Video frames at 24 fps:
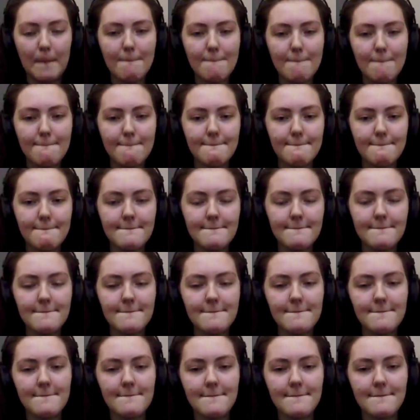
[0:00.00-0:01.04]

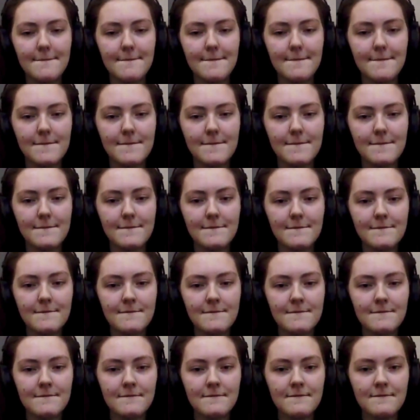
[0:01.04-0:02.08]

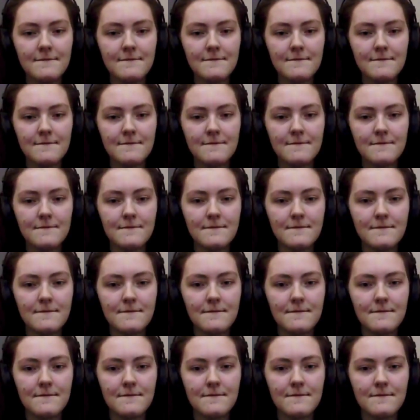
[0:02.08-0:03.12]

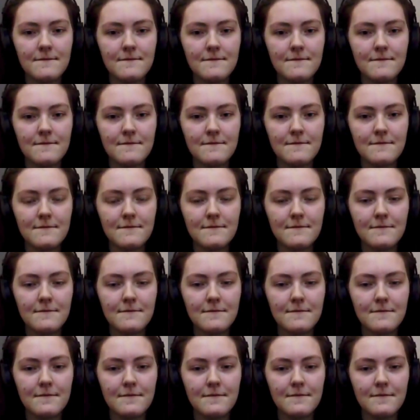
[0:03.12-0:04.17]

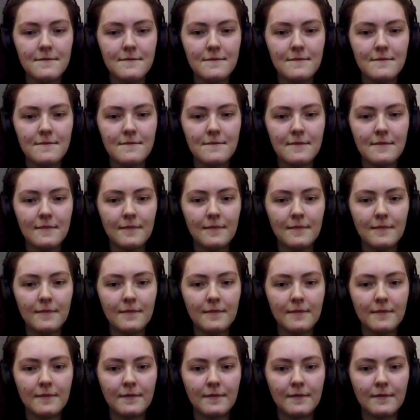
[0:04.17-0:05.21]

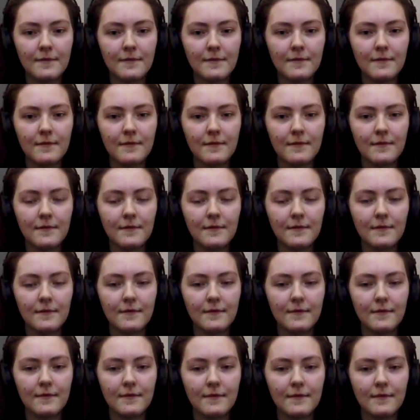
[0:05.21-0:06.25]

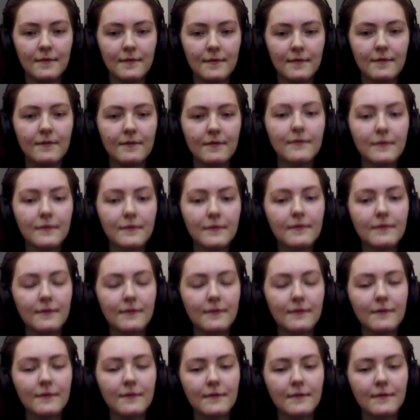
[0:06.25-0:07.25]
(not speaking)